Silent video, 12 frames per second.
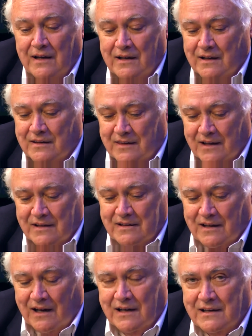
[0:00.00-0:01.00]
that
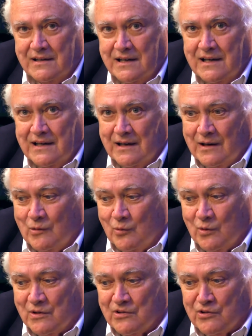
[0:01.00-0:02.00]
this idea
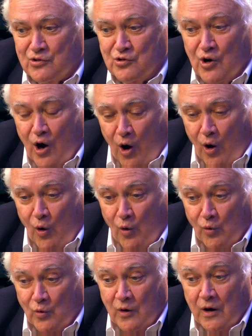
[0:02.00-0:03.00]
was
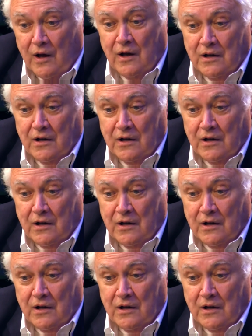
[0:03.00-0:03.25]
known